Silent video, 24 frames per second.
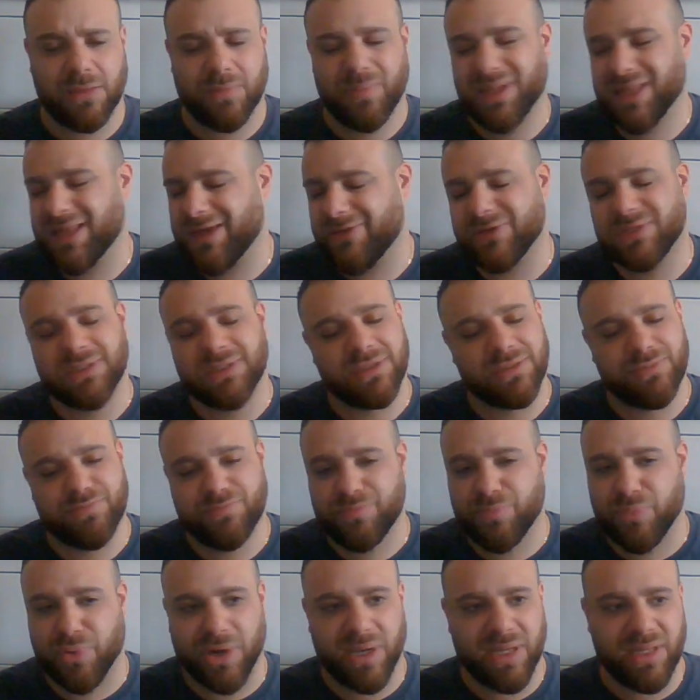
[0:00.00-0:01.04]
Ben Davison is
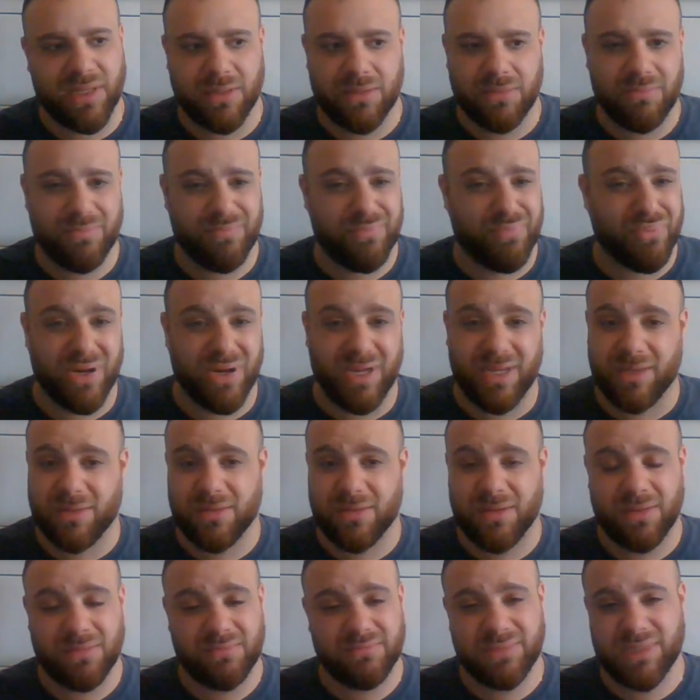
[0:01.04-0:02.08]
brilliant
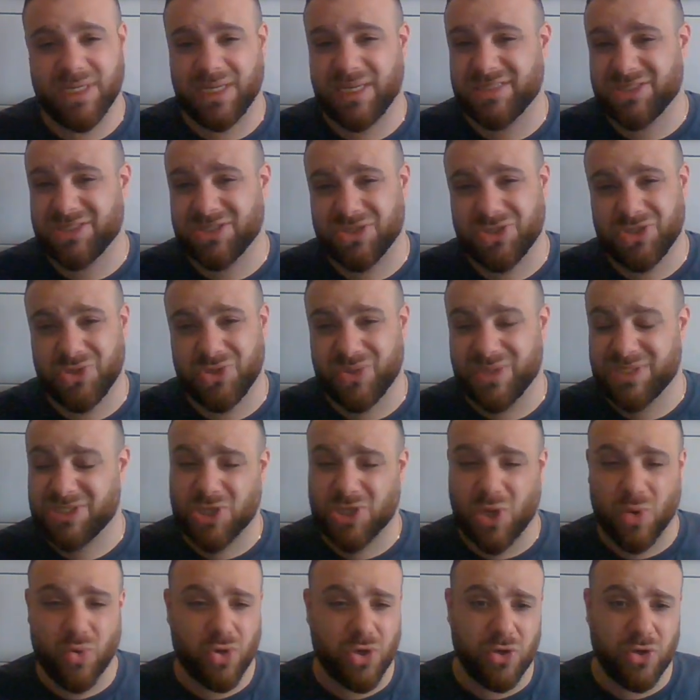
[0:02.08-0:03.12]
to listen to. He's
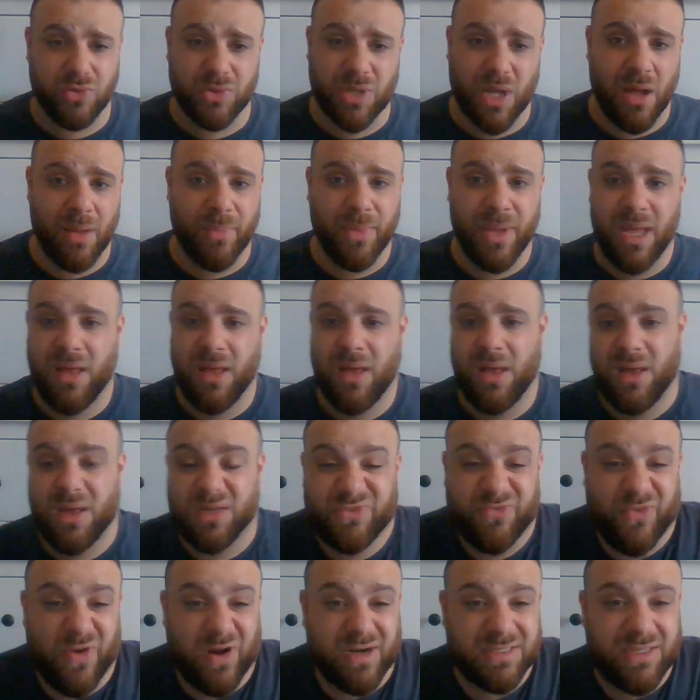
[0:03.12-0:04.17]
so clued up. As
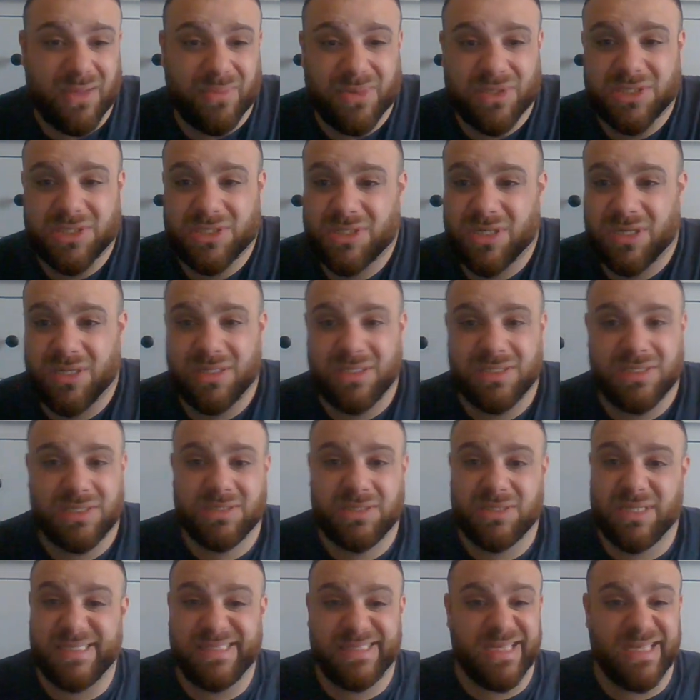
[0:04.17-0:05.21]
far as I'm concerned,
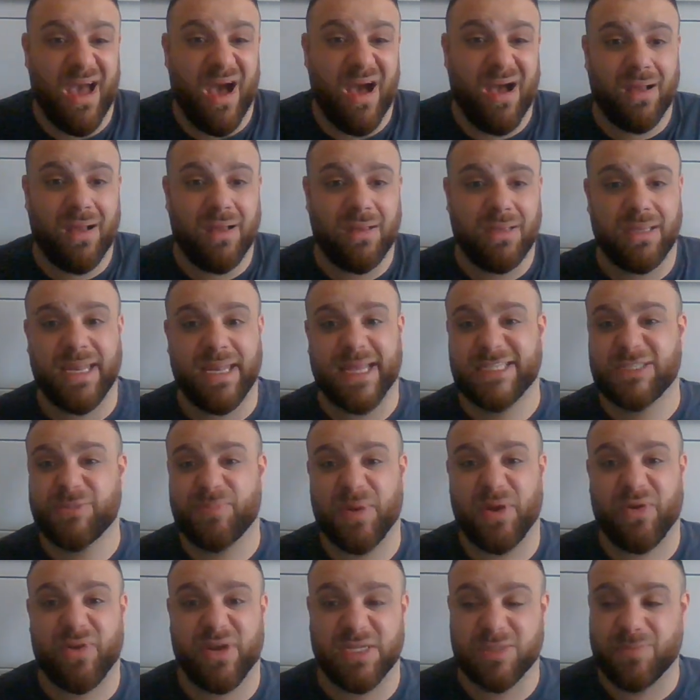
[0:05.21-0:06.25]
he's young,
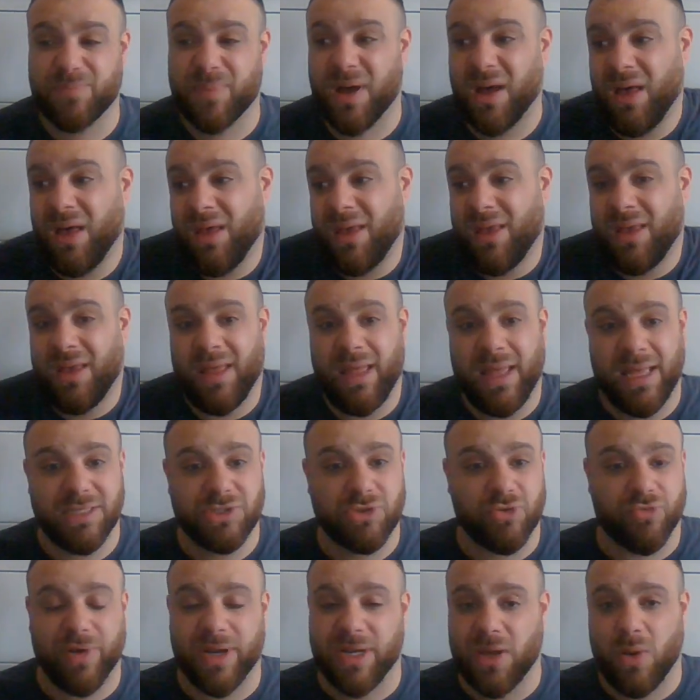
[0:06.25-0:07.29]
inexperienced, but he's
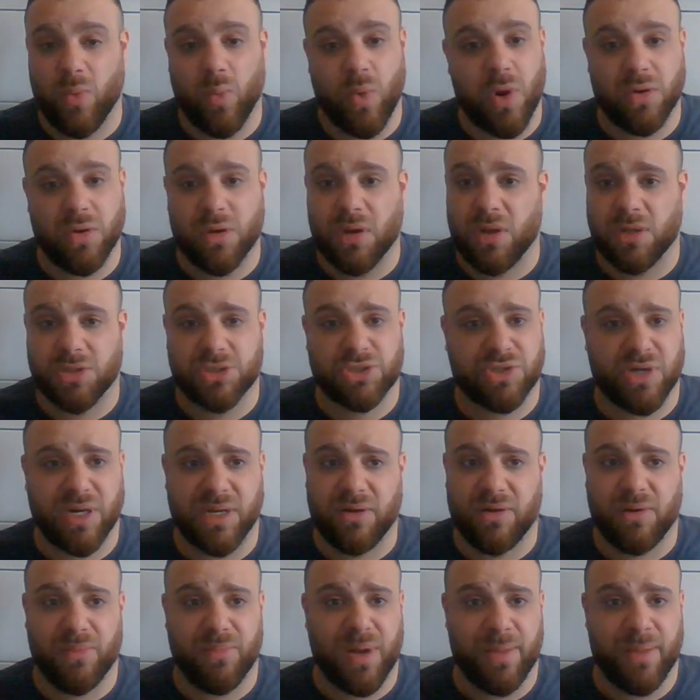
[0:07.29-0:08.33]
already a world-class
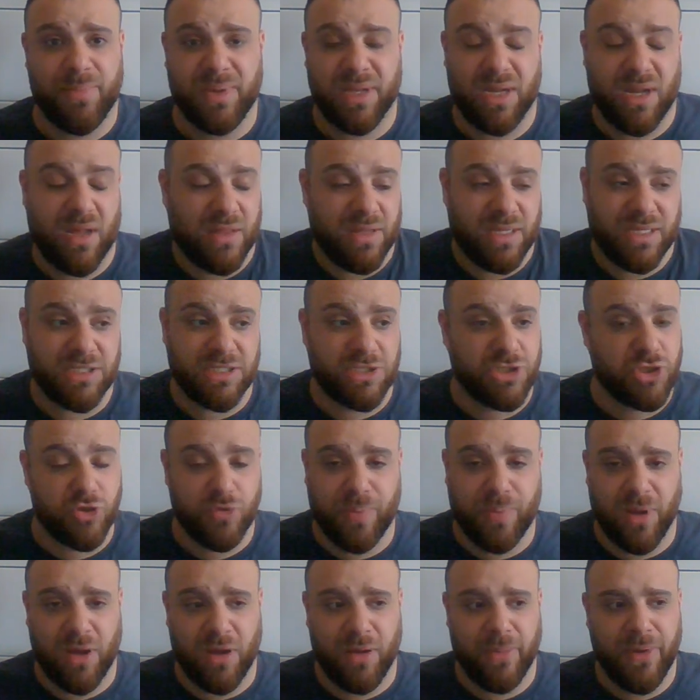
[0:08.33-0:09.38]
trainer, in my opinion. I think he's
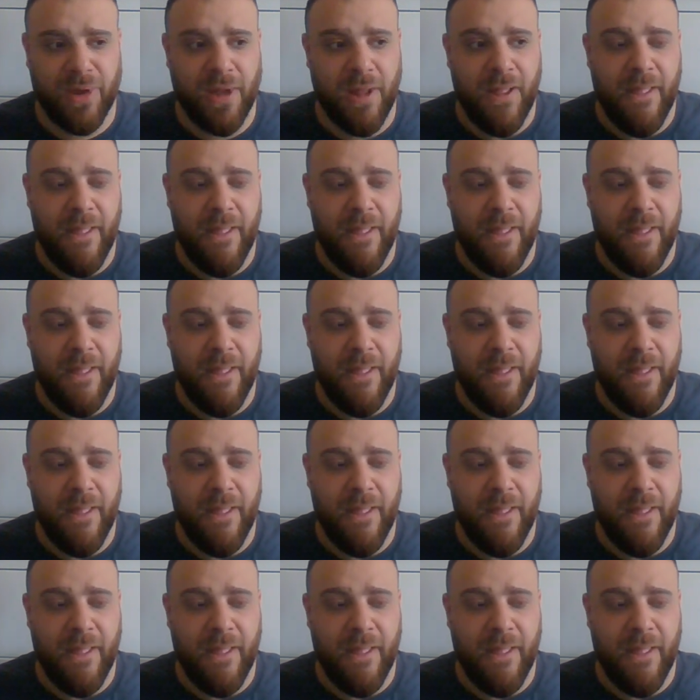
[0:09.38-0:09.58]
superb.